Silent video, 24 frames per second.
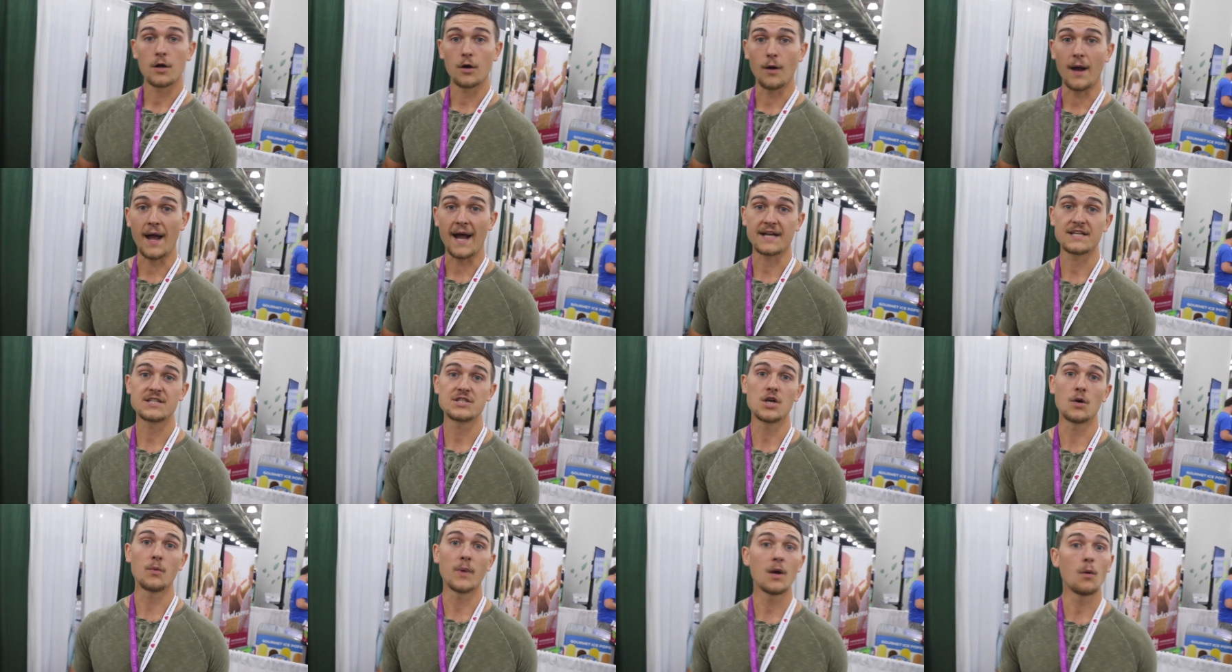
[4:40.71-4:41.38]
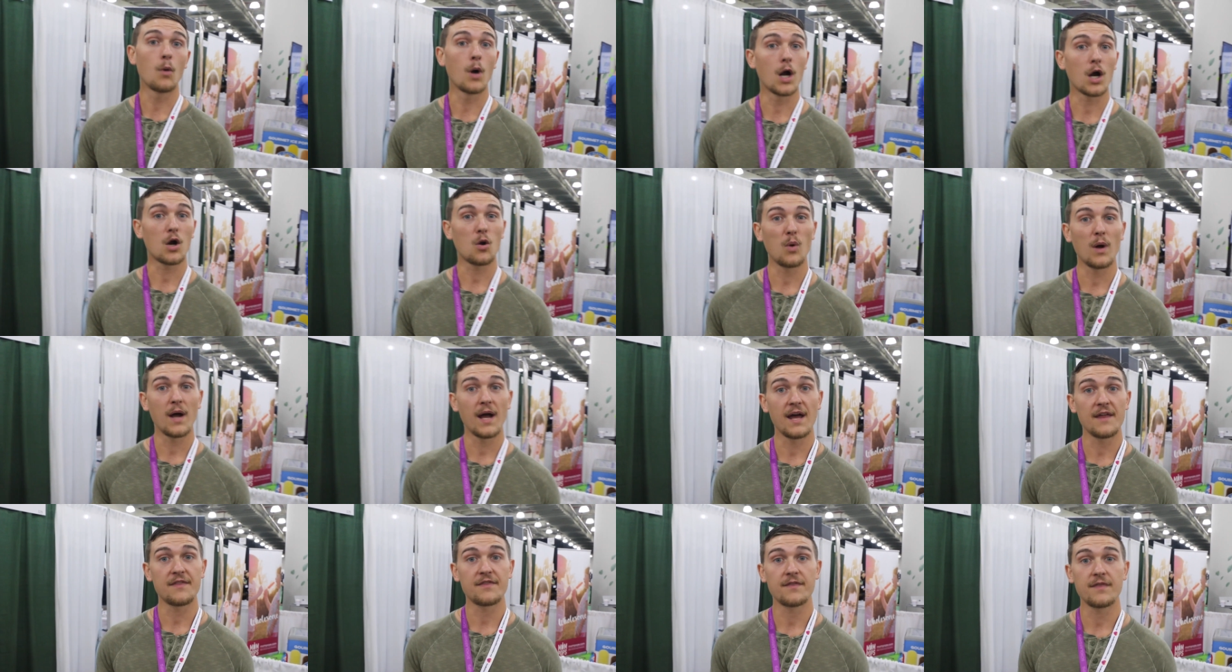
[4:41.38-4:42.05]
Correct. So we work
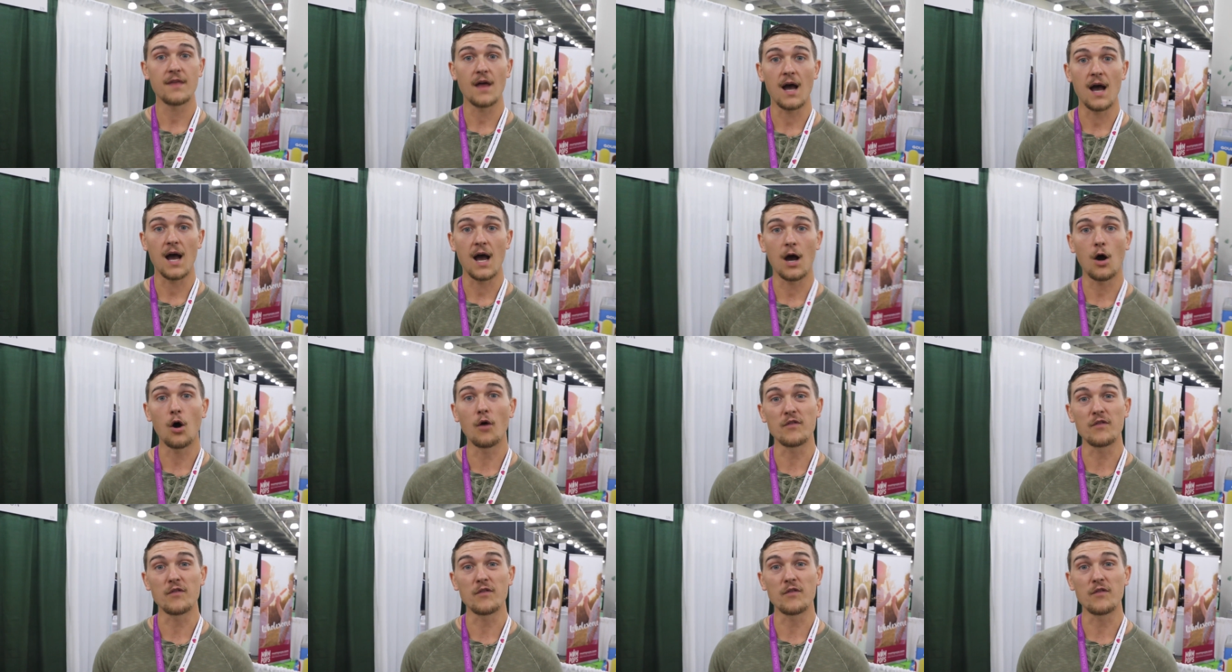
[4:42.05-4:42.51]
with uh,